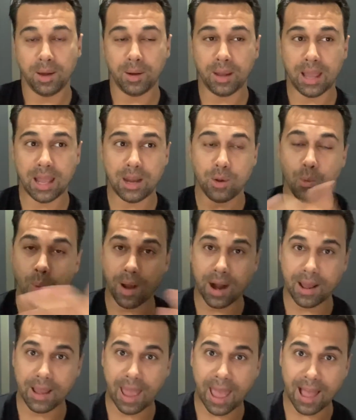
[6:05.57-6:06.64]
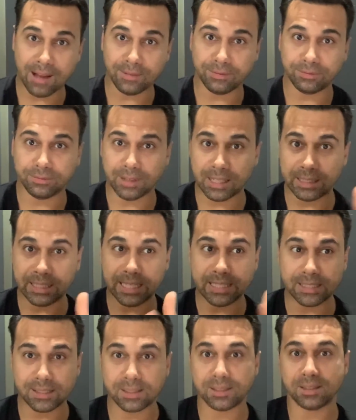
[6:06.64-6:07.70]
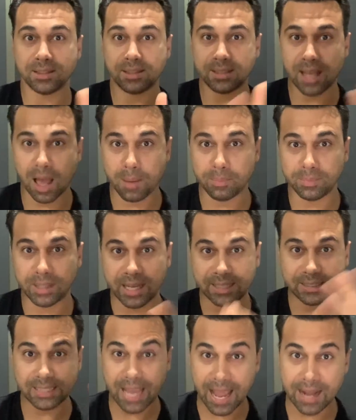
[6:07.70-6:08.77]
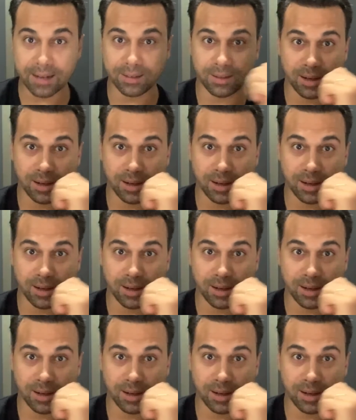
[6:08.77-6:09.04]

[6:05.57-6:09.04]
and you want to have at least some like 10